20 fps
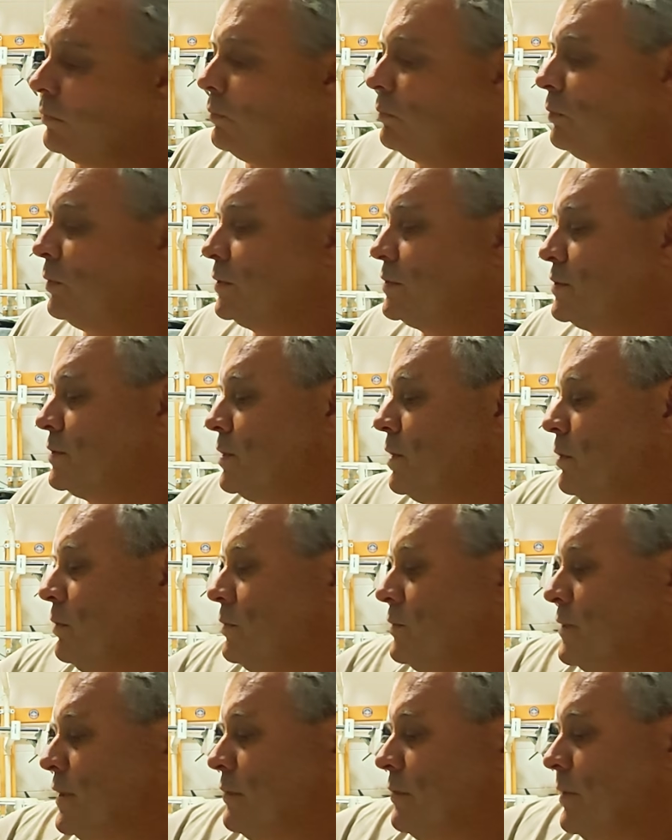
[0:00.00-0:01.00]
which
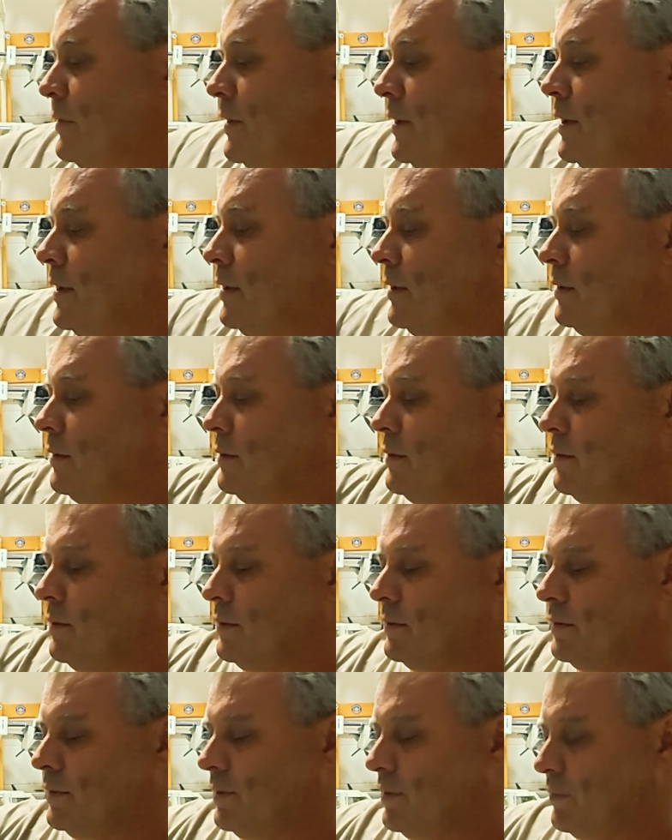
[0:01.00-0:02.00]
holds everything in it.
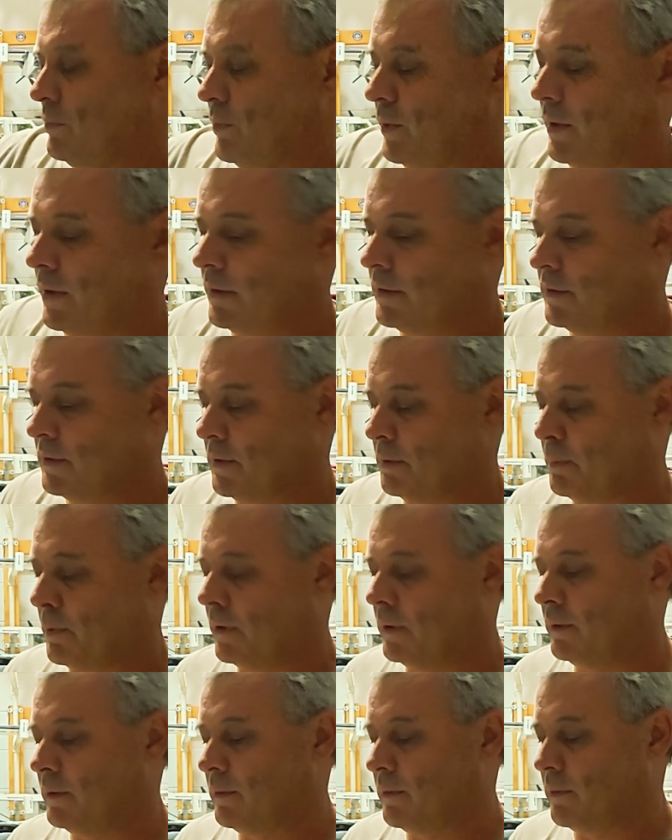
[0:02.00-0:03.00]
So if we unzip
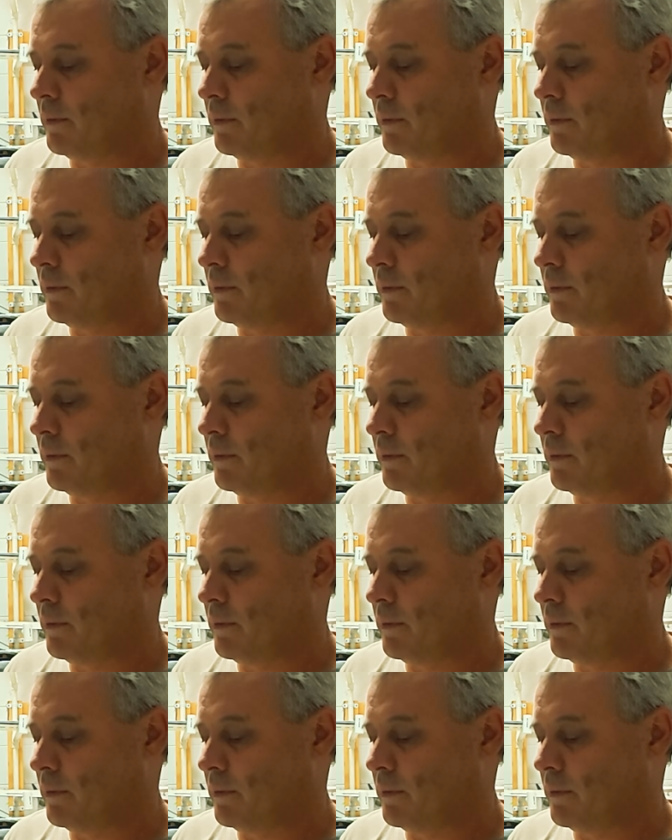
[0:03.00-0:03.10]
it,